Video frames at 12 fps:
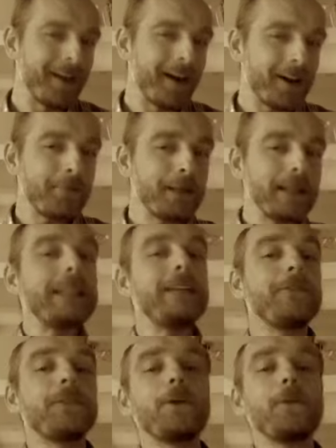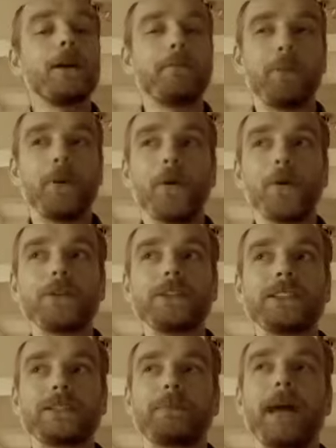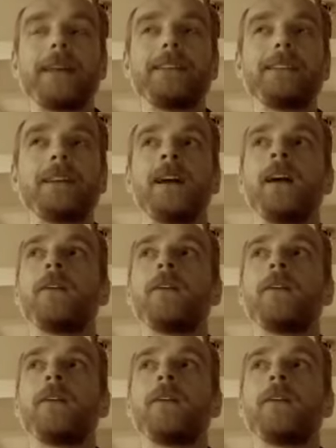I don't believe that we're born to spend